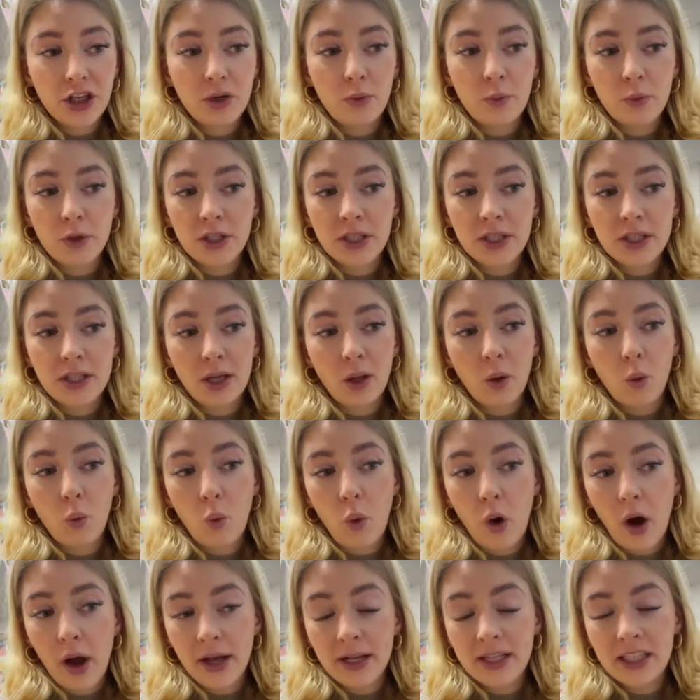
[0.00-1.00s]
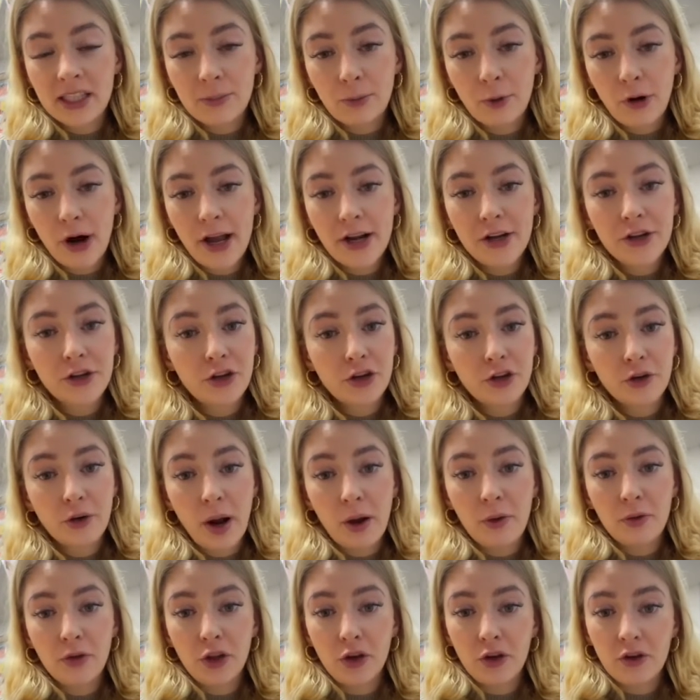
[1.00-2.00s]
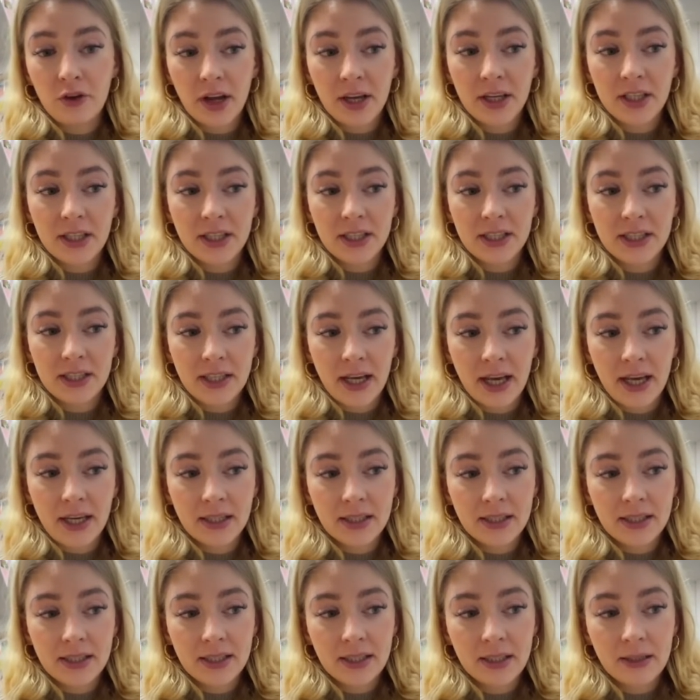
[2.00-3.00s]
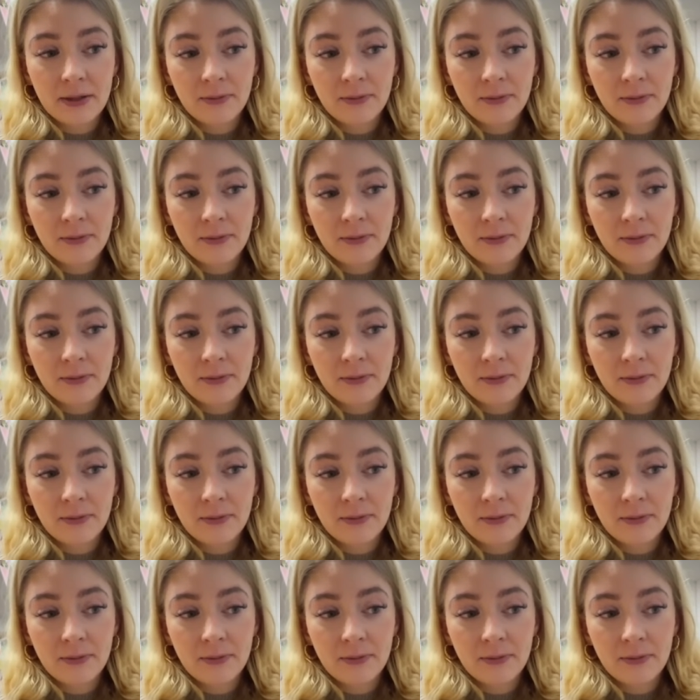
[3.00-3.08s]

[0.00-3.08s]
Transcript: were still widespread throughout the United States.